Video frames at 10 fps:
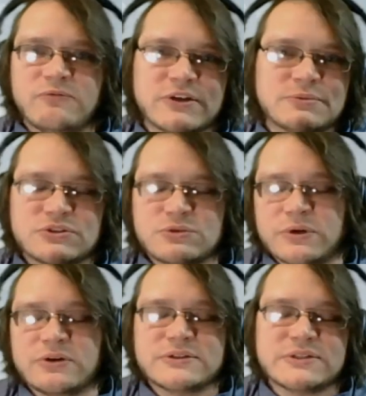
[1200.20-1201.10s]
Facebook,
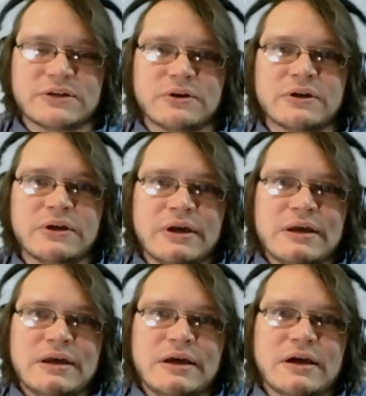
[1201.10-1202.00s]
Twitter, etc.
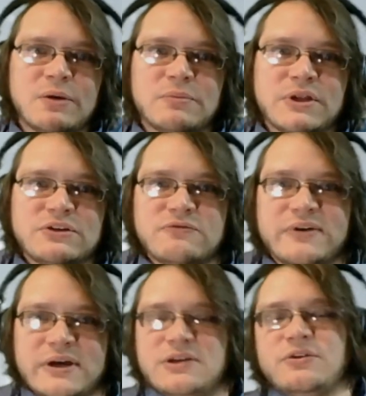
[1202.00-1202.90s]
And you can
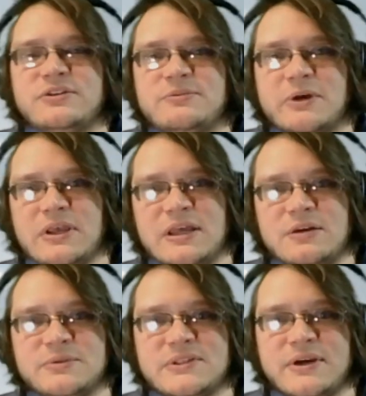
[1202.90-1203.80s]
find Curious About
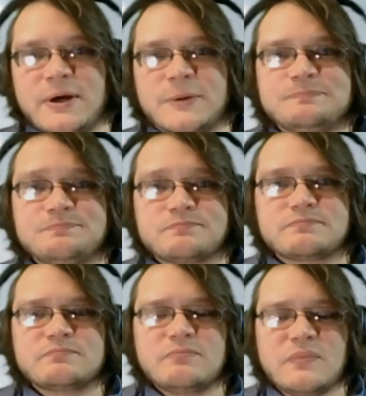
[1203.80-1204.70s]
Cannabis there.
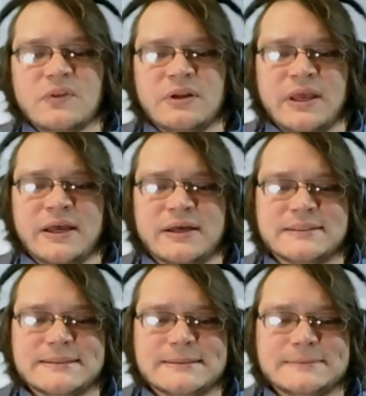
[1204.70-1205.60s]

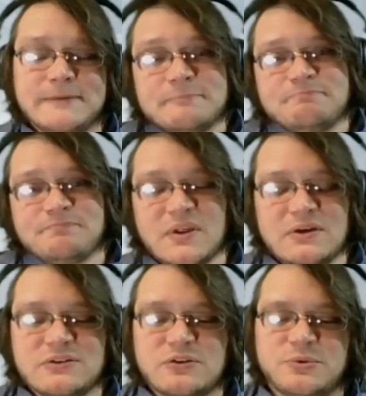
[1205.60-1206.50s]
And yeah,
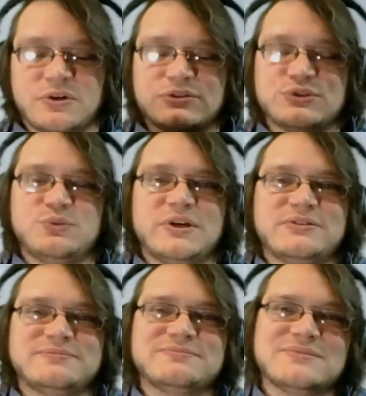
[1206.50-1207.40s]
hope you're all doing
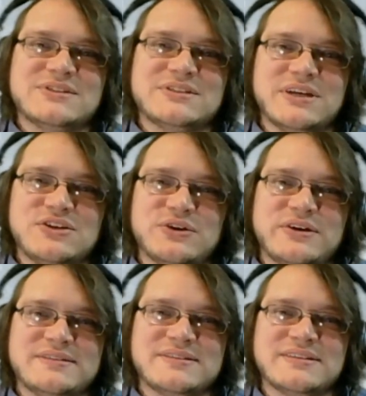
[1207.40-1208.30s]
well. Stay
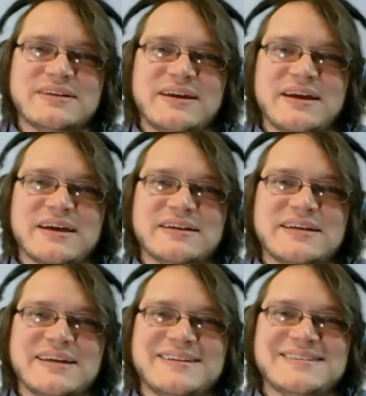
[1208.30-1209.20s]
curious and
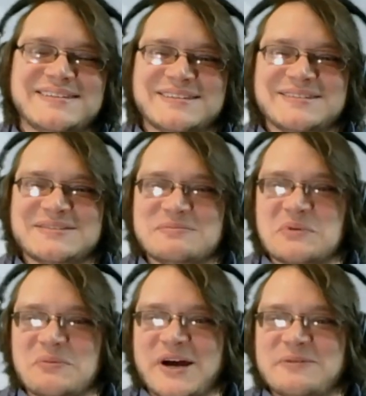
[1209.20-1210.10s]
take it easy.
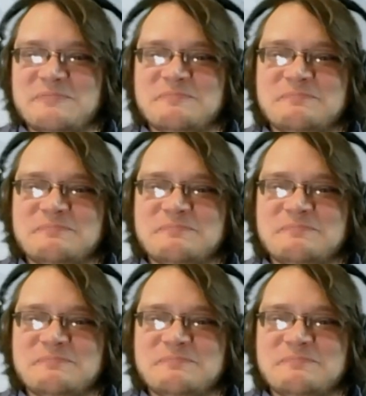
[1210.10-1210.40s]
Bye-bye.